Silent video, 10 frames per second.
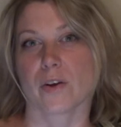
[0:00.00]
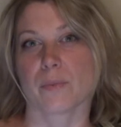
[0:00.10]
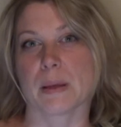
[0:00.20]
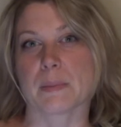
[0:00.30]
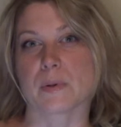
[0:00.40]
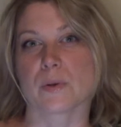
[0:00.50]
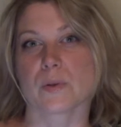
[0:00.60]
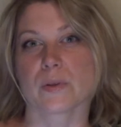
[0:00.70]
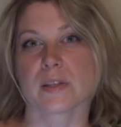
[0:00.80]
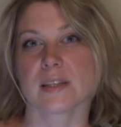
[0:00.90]
heard
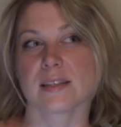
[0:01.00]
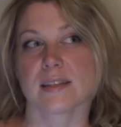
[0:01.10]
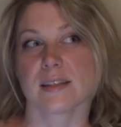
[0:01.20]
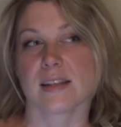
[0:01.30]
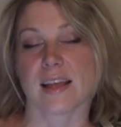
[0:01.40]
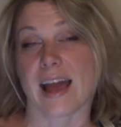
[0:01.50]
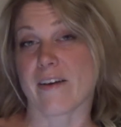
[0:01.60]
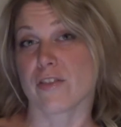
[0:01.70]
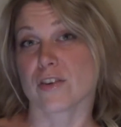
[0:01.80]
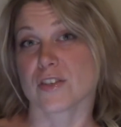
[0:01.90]
people
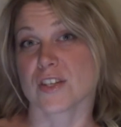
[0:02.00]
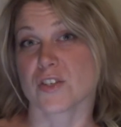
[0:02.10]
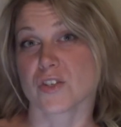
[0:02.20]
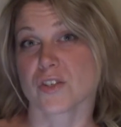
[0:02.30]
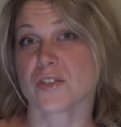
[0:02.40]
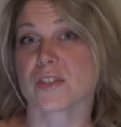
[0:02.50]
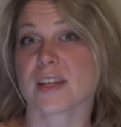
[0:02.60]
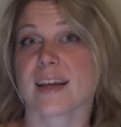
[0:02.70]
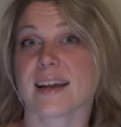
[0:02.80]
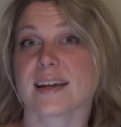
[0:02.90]
have their seizures
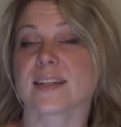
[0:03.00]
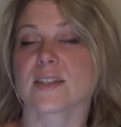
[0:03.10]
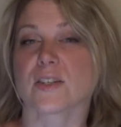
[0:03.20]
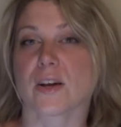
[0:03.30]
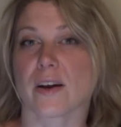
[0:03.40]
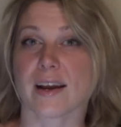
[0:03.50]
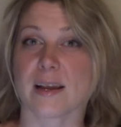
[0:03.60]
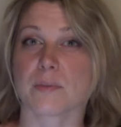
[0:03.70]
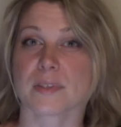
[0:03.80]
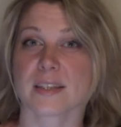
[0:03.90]
and are
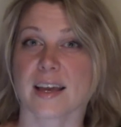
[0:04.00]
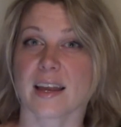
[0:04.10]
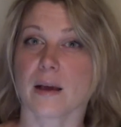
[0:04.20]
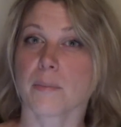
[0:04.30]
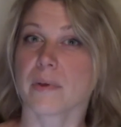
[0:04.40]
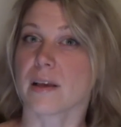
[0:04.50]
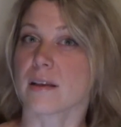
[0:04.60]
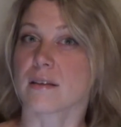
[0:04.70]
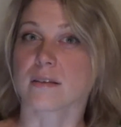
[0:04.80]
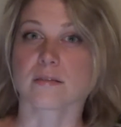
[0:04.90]
able to get up
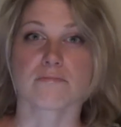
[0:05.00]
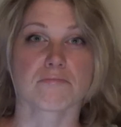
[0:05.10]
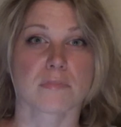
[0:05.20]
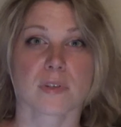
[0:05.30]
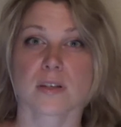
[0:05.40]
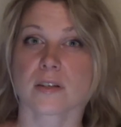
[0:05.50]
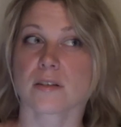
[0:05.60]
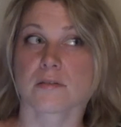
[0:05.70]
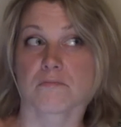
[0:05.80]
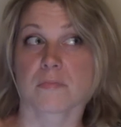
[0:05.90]
and
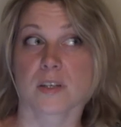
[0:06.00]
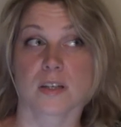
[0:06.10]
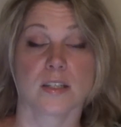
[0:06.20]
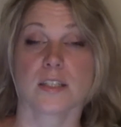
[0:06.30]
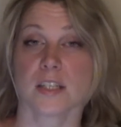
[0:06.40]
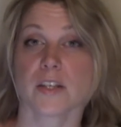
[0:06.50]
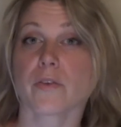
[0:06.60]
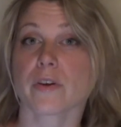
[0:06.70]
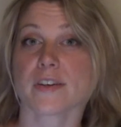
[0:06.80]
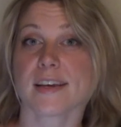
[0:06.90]
continue
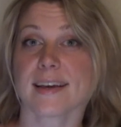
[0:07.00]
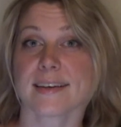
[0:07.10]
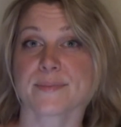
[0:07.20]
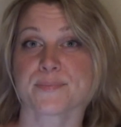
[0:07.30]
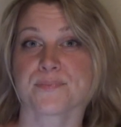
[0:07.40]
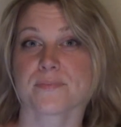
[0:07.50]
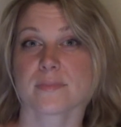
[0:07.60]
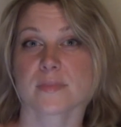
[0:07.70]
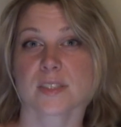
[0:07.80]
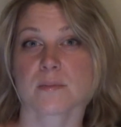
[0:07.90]
their day.
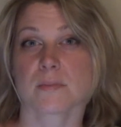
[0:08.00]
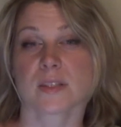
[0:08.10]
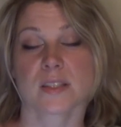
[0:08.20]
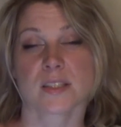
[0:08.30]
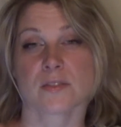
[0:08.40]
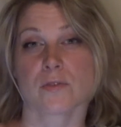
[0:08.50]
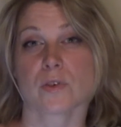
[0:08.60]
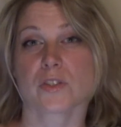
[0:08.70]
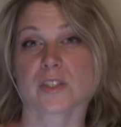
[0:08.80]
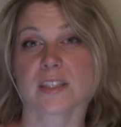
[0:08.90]

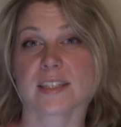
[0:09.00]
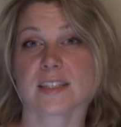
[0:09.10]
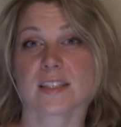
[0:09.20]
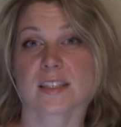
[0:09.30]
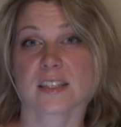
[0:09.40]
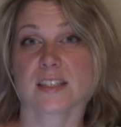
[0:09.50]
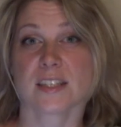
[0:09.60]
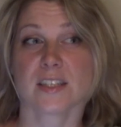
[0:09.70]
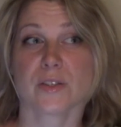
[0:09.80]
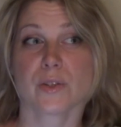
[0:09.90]
Unfortunately, it's
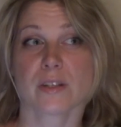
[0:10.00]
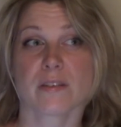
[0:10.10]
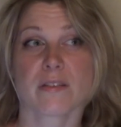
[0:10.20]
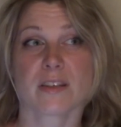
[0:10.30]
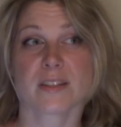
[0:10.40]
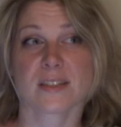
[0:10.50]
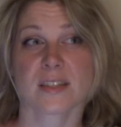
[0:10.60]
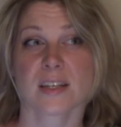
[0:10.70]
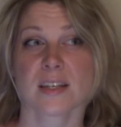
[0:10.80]
continued under this,